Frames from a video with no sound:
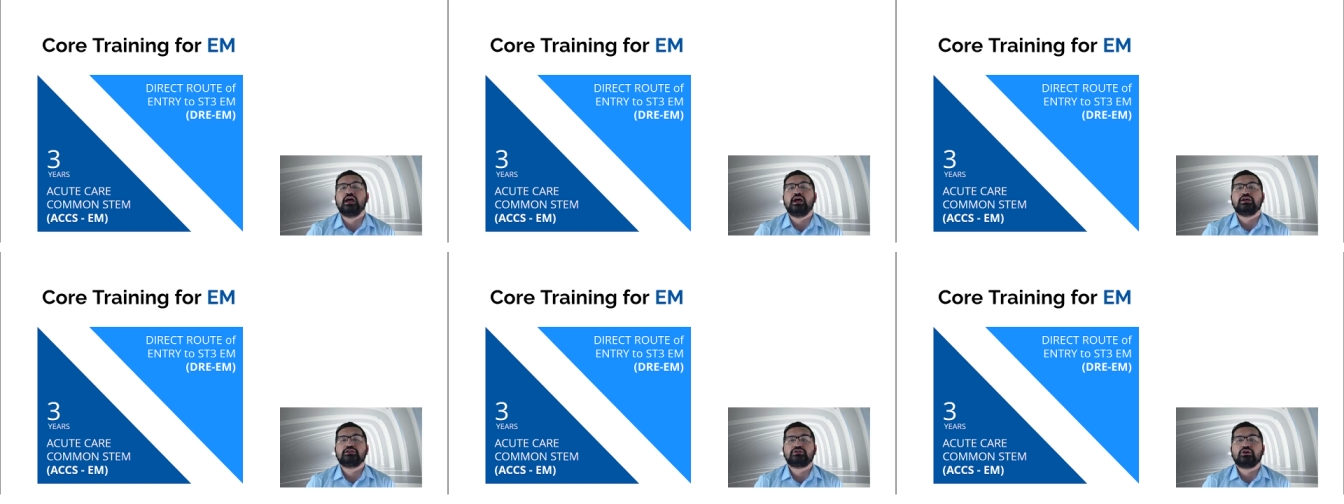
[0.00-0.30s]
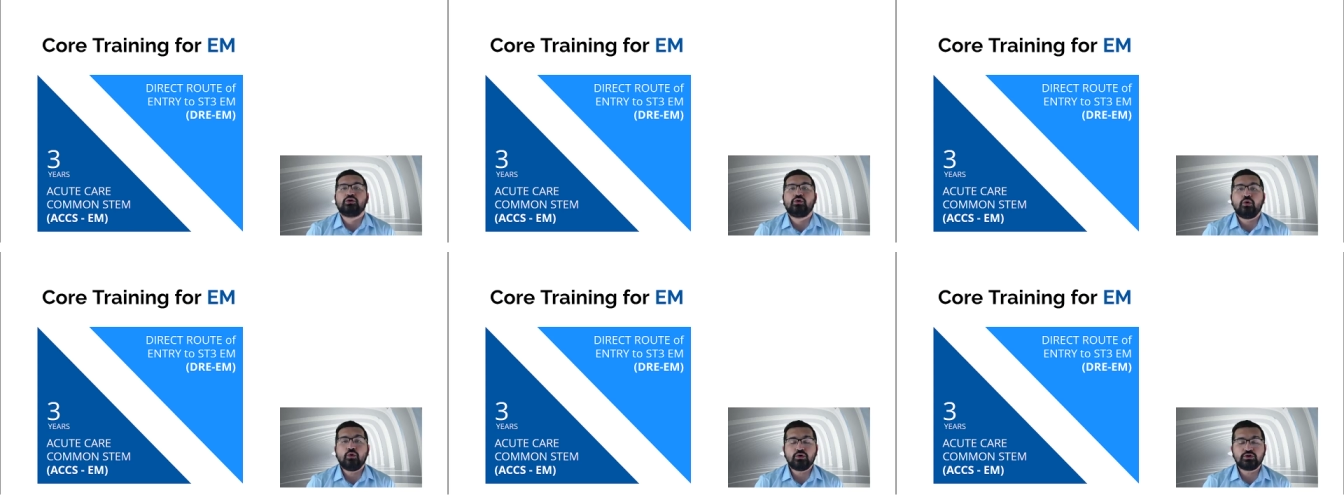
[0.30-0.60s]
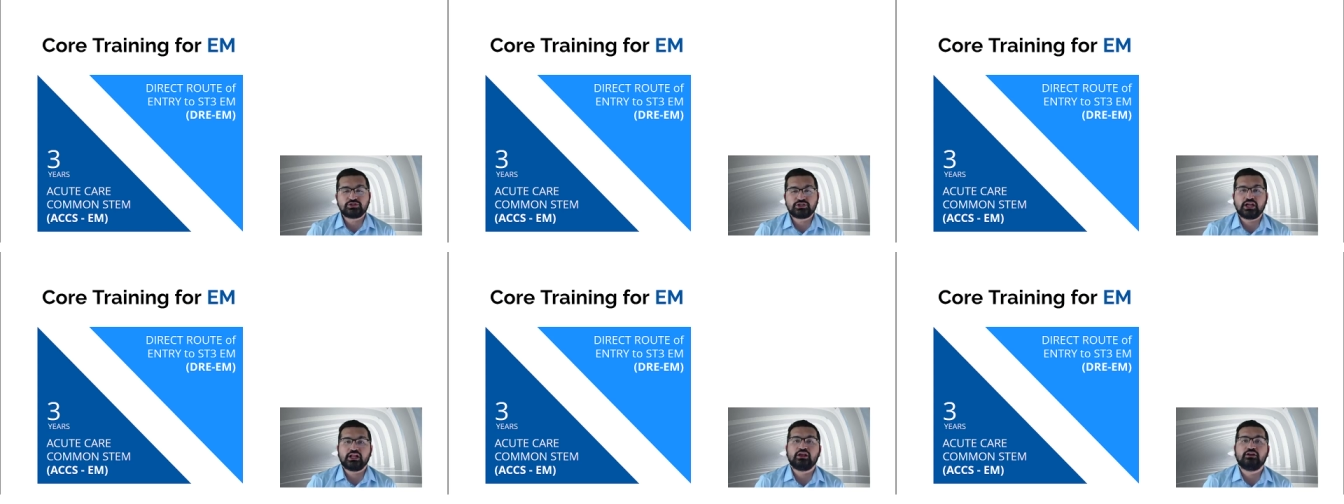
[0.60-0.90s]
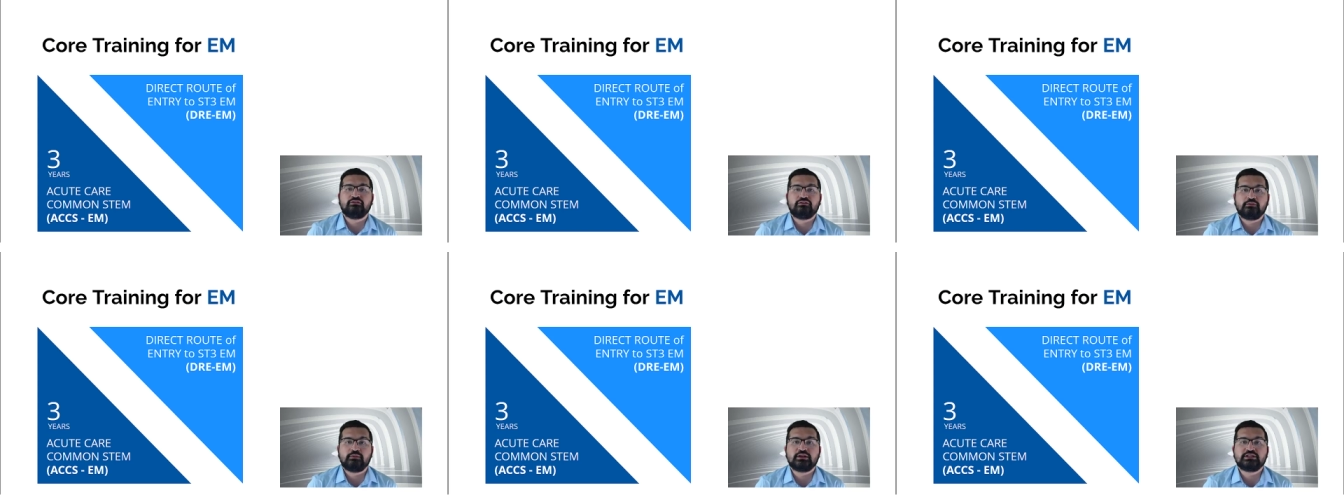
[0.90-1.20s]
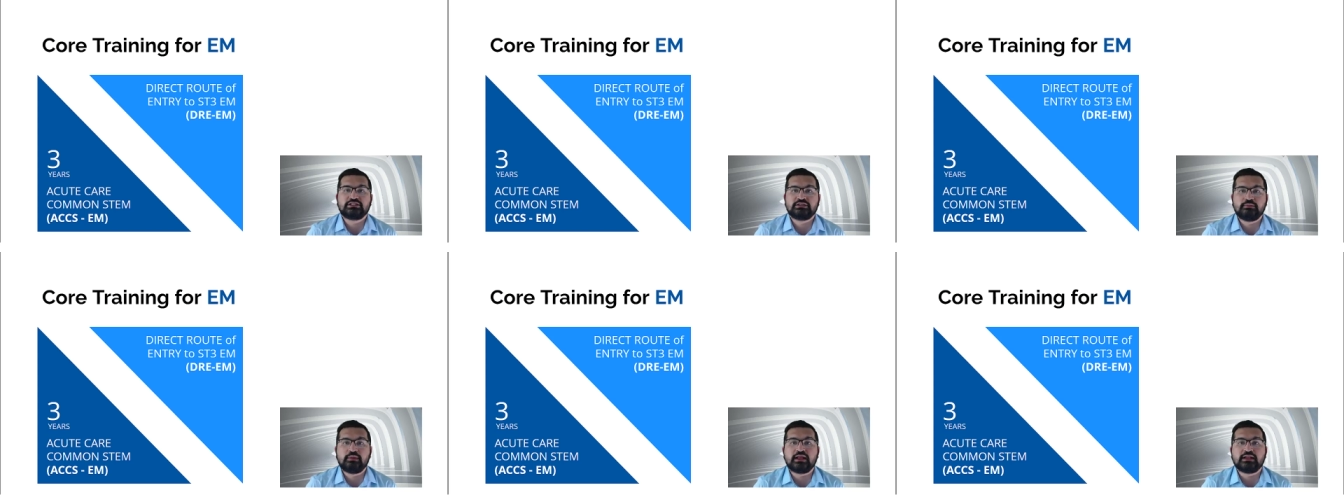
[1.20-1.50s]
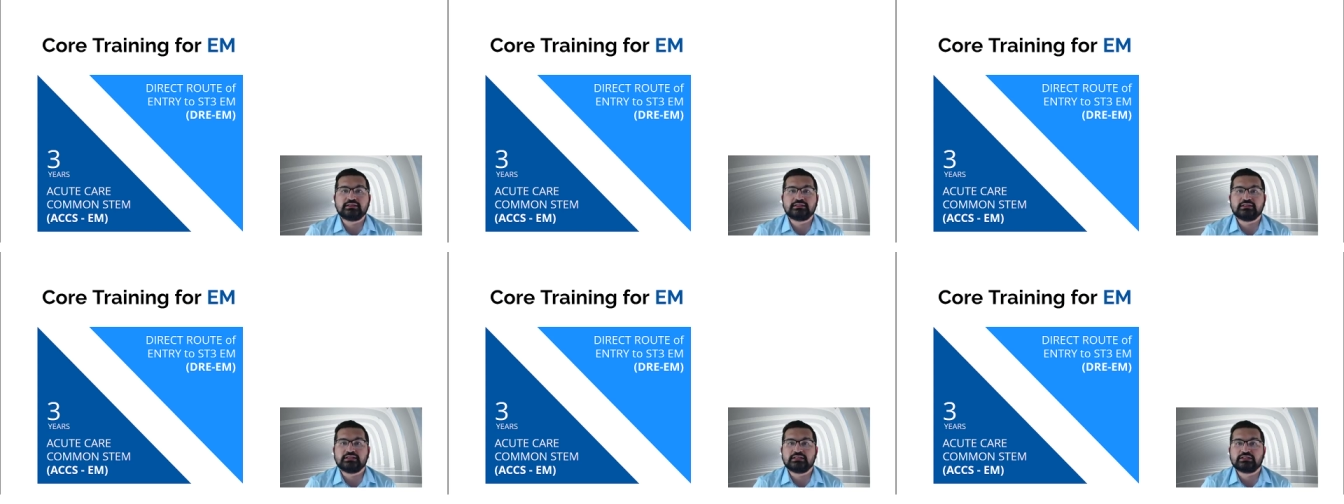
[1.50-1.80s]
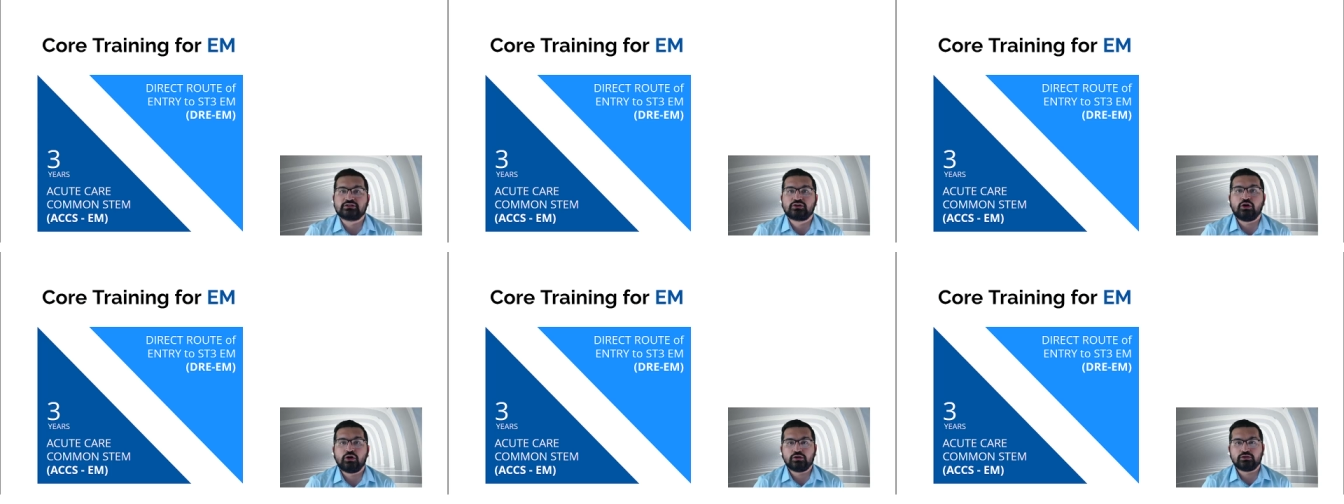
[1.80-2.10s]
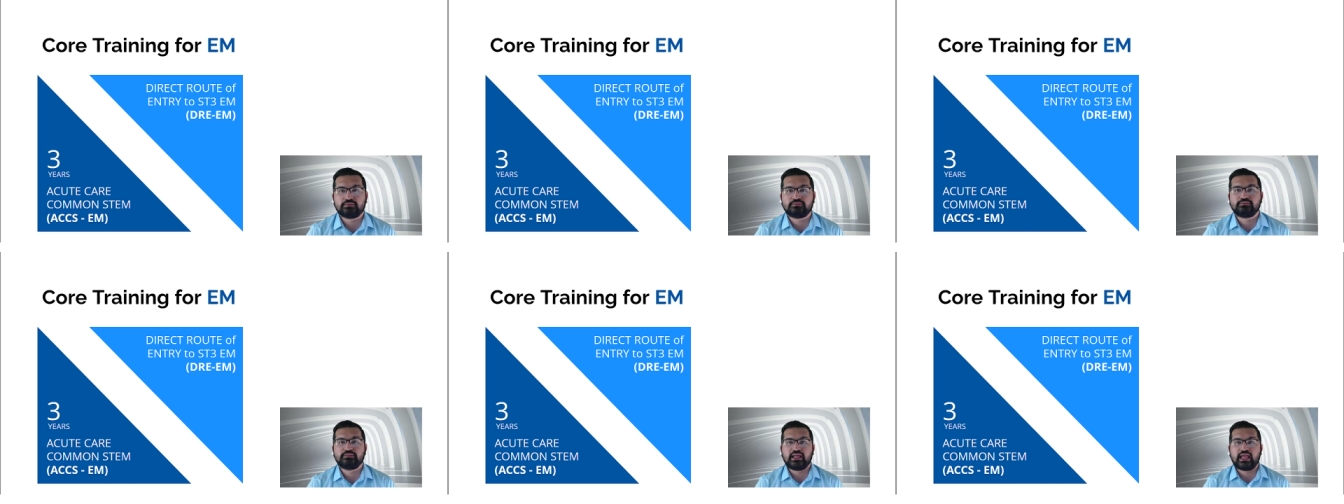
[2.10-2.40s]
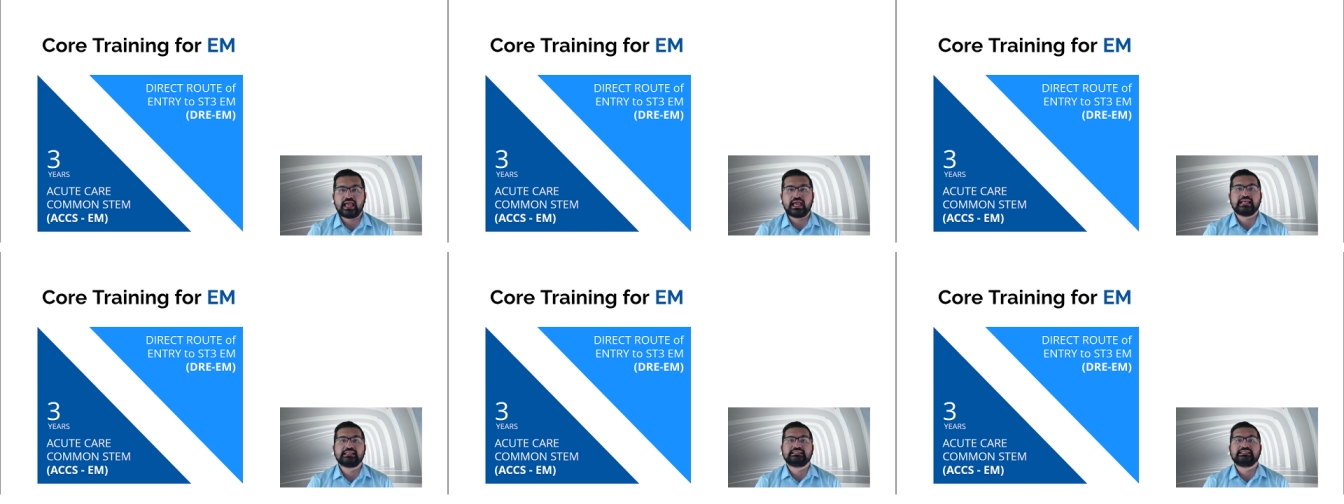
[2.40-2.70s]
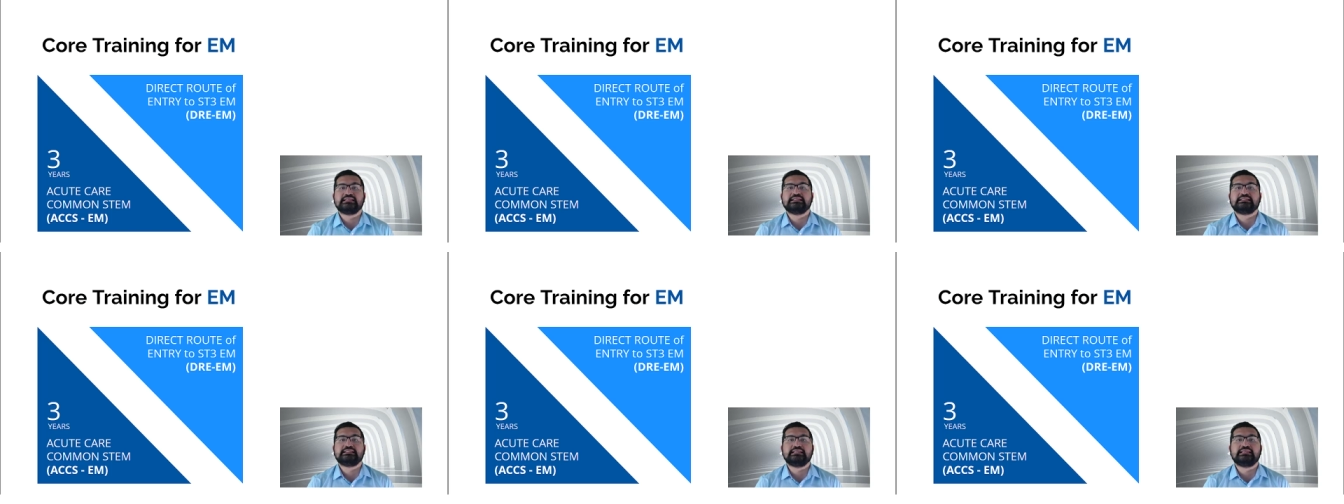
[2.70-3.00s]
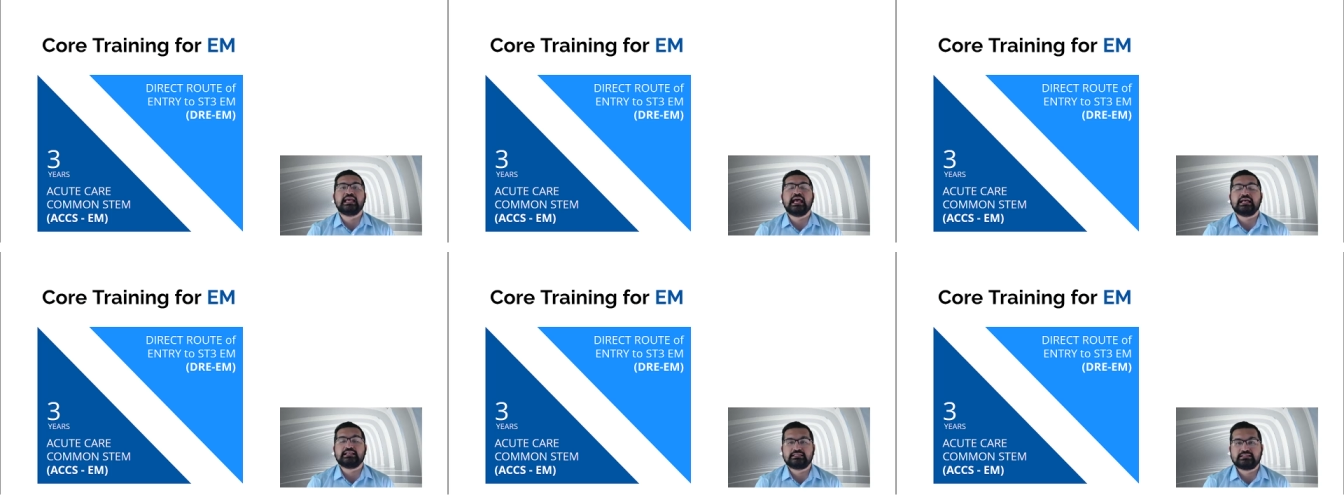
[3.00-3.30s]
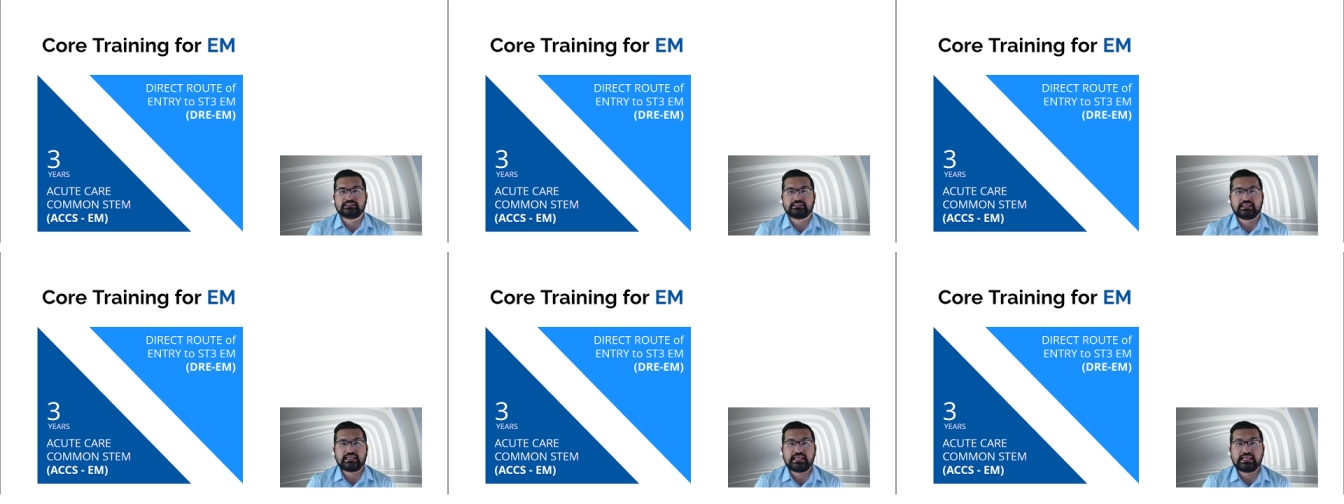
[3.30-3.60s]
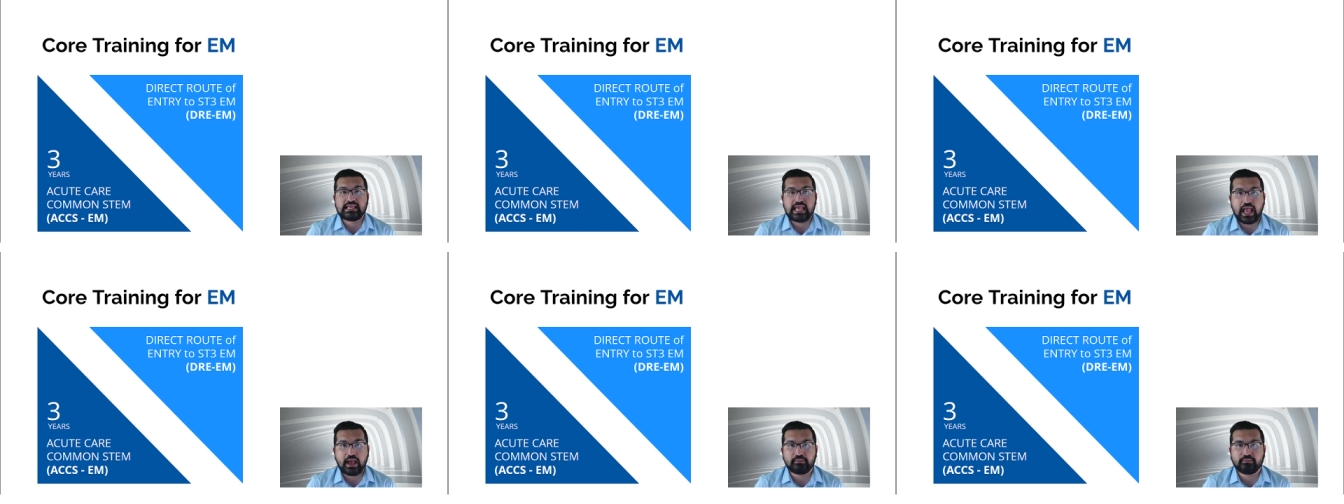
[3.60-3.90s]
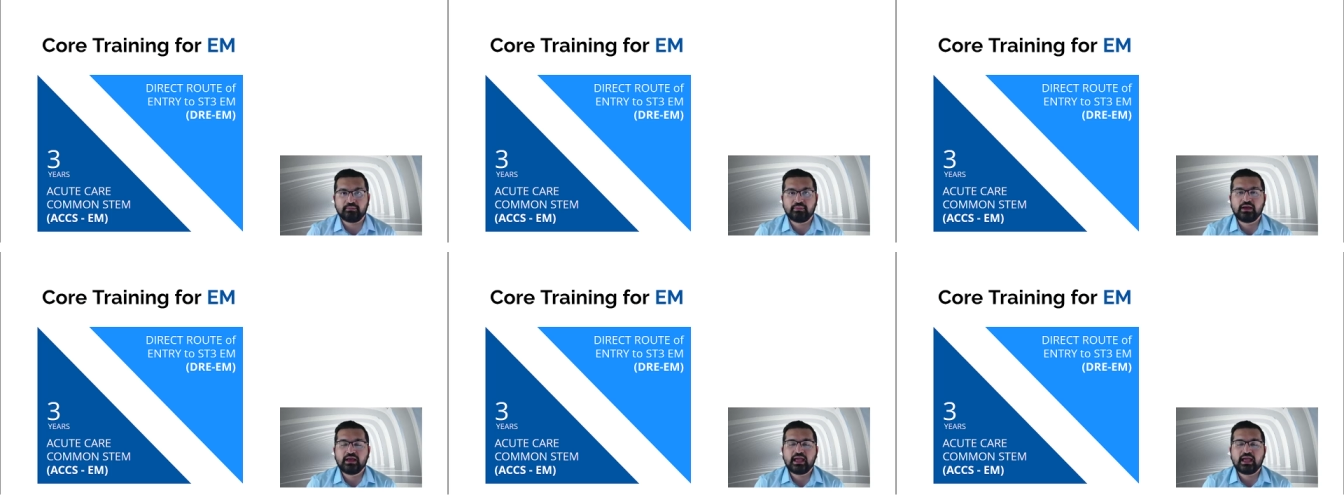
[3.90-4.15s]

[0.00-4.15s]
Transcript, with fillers: So core training of emergency medicine is called ACCS EM.